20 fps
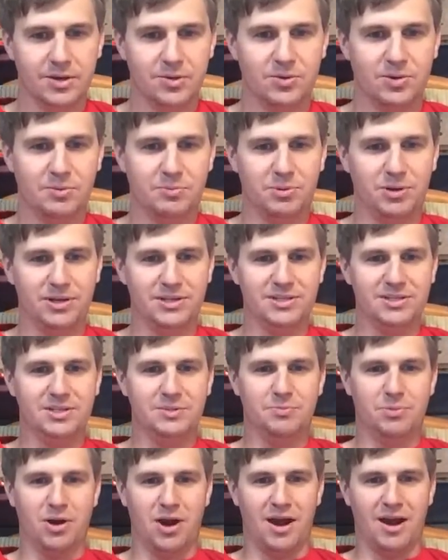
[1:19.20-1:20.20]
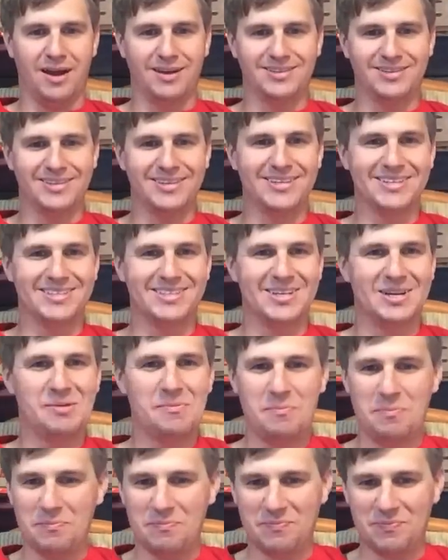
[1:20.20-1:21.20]
What a pleasant surprise. It is,
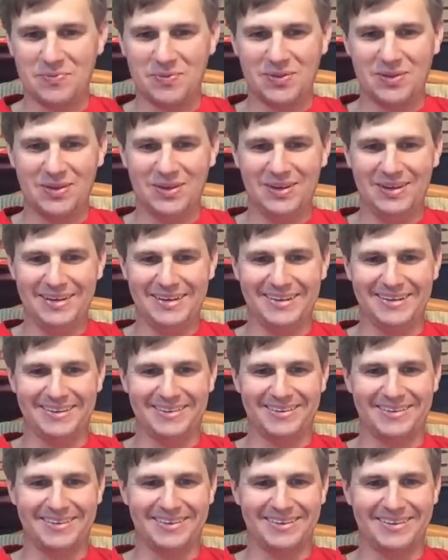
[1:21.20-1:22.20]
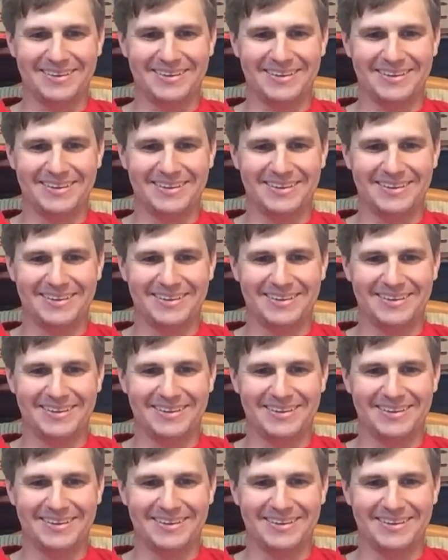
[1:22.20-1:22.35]
Jim. It is.